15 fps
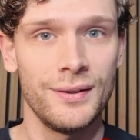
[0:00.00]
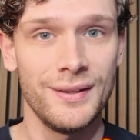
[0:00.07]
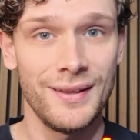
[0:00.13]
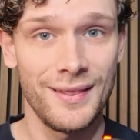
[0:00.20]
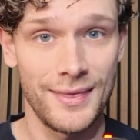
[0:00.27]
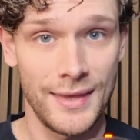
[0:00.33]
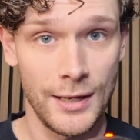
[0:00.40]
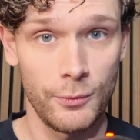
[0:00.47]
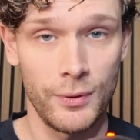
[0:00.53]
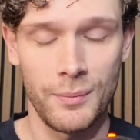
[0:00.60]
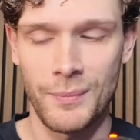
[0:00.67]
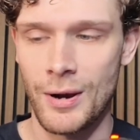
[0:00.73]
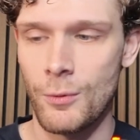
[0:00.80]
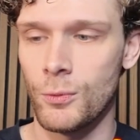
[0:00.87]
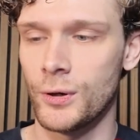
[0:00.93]
the Ethereum
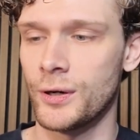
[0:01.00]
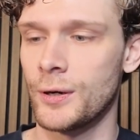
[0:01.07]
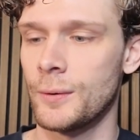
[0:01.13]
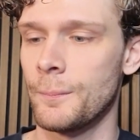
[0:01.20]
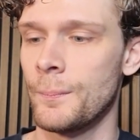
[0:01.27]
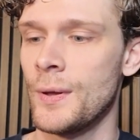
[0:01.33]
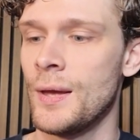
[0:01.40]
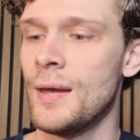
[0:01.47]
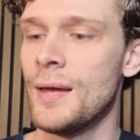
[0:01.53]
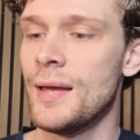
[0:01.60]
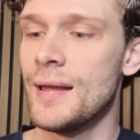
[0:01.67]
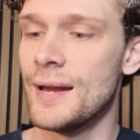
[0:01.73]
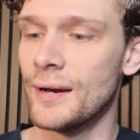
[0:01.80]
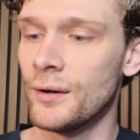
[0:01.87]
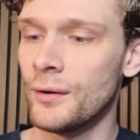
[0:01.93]
network.
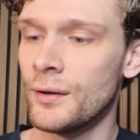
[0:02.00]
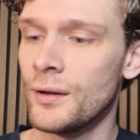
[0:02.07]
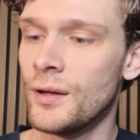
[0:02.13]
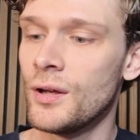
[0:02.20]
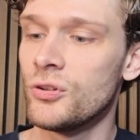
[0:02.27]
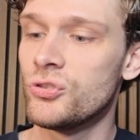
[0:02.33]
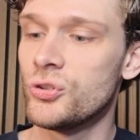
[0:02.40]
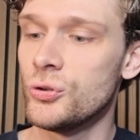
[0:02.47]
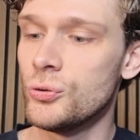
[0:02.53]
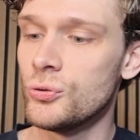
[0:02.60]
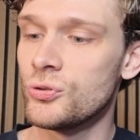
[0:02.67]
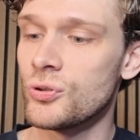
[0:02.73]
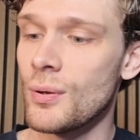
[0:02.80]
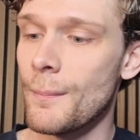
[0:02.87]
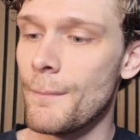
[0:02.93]
Here
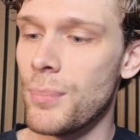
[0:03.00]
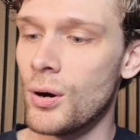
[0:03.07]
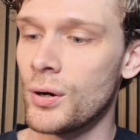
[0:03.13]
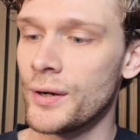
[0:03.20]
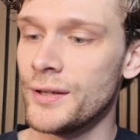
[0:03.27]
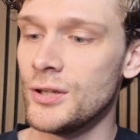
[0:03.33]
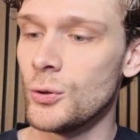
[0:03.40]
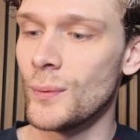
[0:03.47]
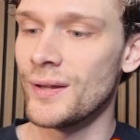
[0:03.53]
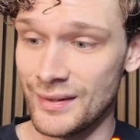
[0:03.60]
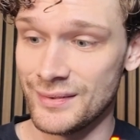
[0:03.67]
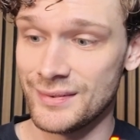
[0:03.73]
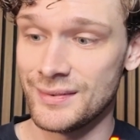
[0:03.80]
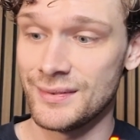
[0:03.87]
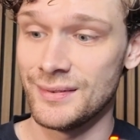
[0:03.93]
choose buy U
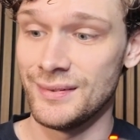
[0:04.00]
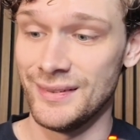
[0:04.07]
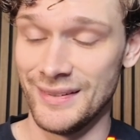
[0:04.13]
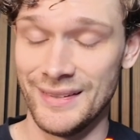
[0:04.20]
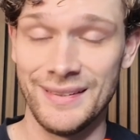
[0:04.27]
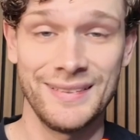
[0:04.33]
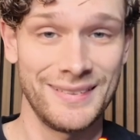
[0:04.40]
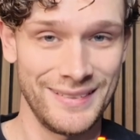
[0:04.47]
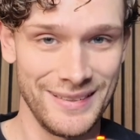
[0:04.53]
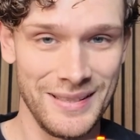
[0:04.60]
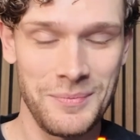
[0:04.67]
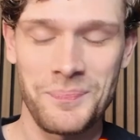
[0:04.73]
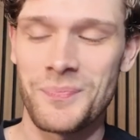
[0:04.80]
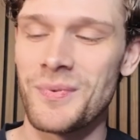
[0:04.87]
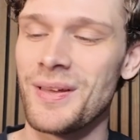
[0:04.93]
S D
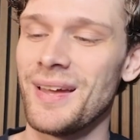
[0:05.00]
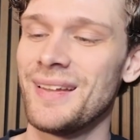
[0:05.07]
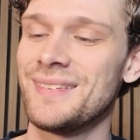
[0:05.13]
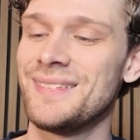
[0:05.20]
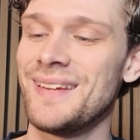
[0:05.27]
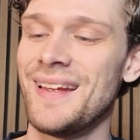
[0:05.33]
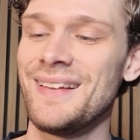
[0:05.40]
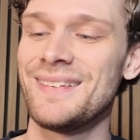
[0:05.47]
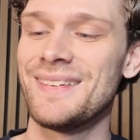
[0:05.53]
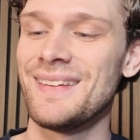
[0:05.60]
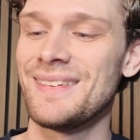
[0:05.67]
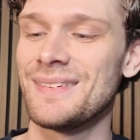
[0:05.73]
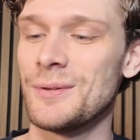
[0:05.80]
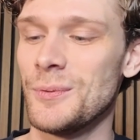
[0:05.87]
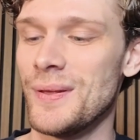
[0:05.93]
C and change
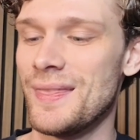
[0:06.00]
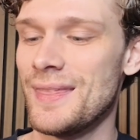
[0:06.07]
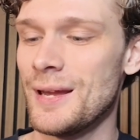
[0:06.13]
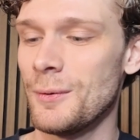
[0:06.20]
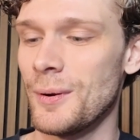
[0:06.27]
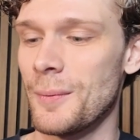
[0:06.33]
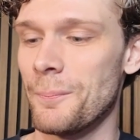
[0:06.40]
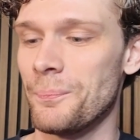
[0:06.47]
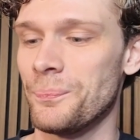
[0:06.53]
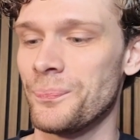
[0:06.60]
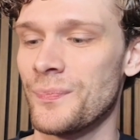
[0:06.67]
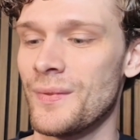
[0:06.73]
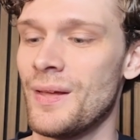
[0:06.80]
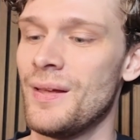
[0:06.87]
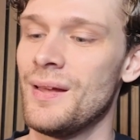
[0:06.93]
this to Ethereum.
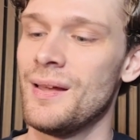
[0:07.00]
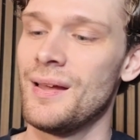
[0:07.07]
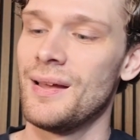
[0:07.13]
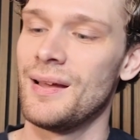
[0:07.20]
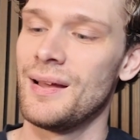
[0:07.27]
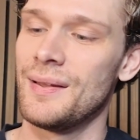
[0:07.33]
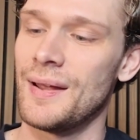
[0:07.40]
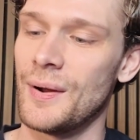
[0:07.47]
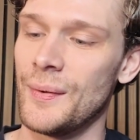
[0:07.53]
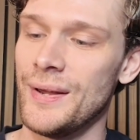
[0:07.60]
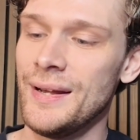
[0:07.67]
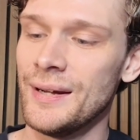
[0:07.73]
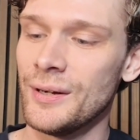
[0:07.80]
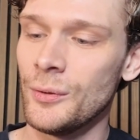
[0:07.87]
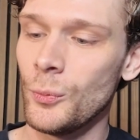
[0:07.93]
Now
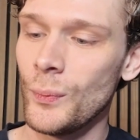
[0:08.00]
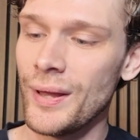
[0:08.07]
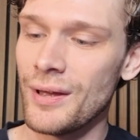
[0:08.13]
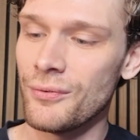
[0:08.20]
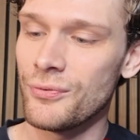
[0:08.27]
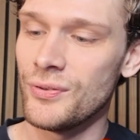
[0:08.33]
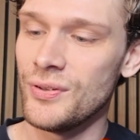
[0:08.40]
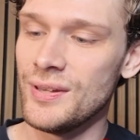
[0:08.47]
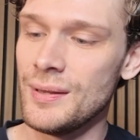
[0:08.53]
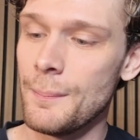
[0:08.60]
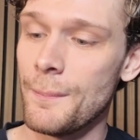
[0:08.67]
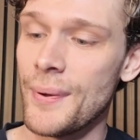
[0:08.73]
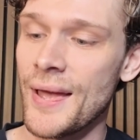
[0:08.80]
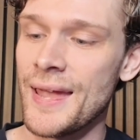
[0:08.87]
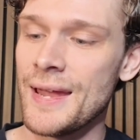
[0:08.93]
here we have the
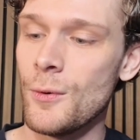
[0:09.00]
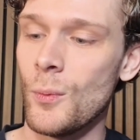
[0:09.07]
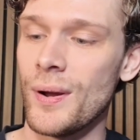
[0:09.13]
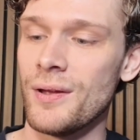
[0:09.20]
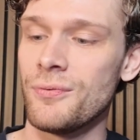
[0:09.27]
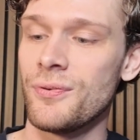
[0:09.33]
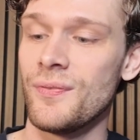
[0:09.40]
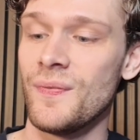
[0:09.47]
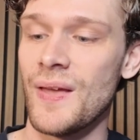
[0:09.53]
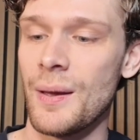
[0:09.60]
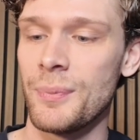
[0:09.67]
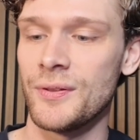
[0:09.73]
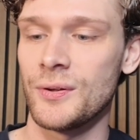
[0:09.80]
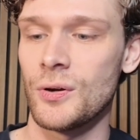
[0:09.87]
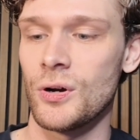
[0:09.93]
pay with
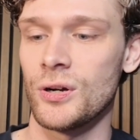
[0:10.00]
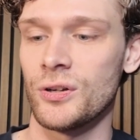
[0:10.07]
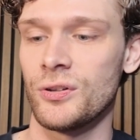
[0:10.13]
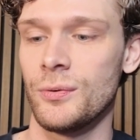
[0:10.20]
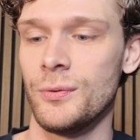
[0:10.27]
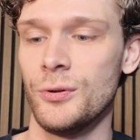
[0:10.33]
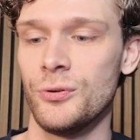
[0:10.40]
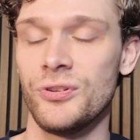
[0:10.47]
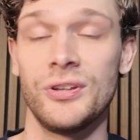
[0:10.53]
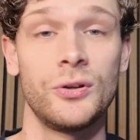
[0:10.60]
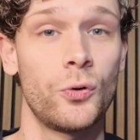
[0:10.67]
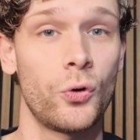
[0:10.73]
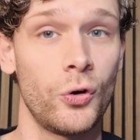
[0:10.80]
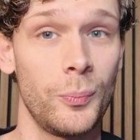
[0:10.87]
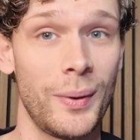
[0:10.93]
debit card using
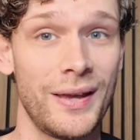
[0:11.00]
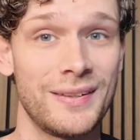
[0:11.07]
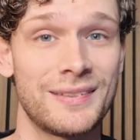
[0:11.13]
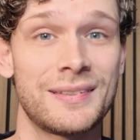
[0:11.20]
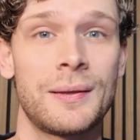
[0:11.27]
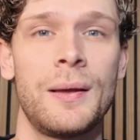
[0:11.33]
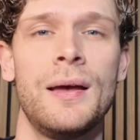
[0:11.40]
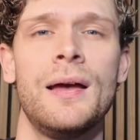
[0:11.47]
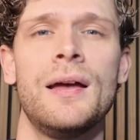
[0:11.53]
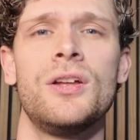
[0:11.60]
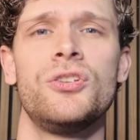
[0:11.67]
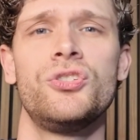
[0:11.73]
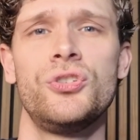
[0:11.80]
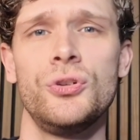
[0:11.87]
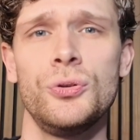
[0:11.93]
Coinbase.
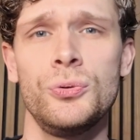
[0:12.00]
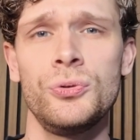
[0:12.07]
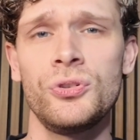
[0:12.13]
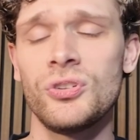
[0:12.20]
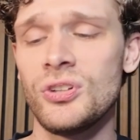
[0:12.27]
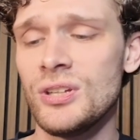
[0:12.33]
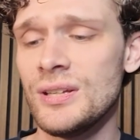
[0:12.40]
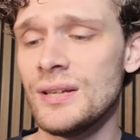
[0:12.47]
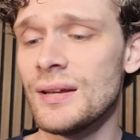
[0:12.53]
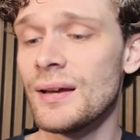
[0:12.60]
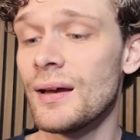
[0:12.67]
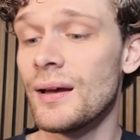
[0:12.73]
Choose the